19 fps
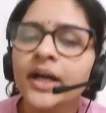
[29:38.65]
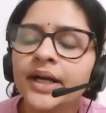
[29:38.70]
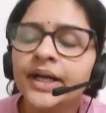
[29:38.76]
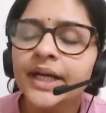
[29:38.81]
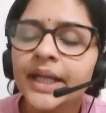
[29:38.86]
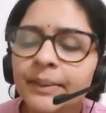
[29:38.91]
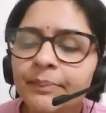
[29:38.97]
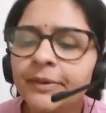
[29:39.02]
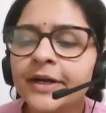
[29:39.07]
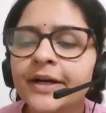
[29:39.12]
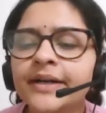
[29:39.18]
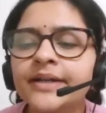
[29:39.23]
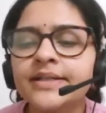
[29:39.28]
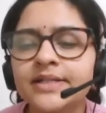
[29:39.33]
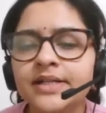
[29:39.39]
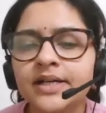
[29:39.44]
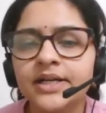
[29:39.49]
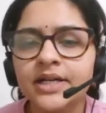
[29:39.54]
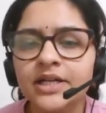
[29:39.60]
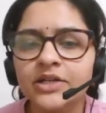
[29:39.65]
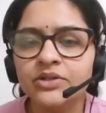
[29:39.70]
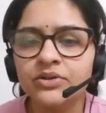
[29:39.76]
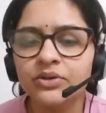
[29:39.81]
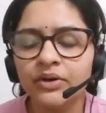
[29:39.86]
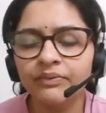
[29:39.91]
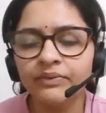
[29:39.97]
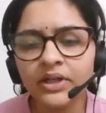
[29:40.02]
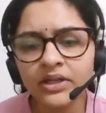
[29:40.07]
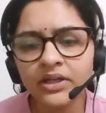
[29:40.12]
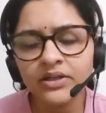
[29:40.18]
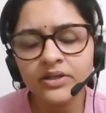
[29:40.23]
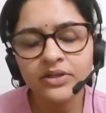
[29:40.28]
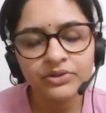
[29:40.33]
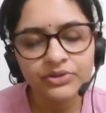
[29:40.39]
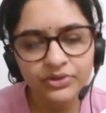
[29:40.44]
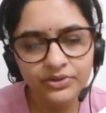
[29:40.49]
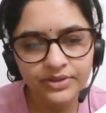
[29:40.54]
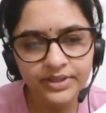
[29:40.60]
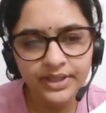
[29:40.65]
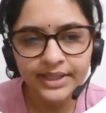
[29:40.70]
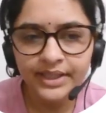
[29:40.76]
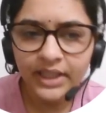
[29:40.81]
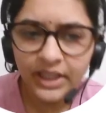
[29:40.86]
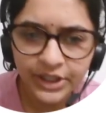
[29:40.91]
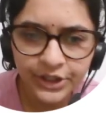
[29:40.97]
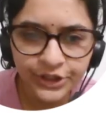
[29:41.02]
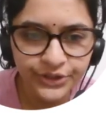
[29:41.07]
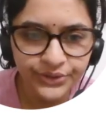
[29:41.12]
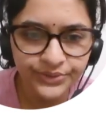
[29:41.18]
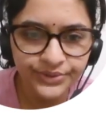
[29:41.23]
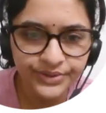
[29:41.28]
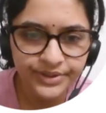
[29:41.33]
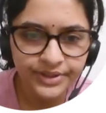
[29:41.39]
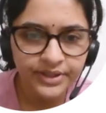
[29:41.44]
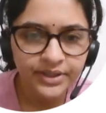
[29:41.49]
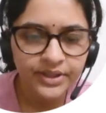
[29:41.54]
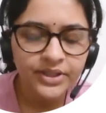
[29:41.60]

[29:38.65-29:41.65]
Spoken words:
deeper understanding of the societal issues.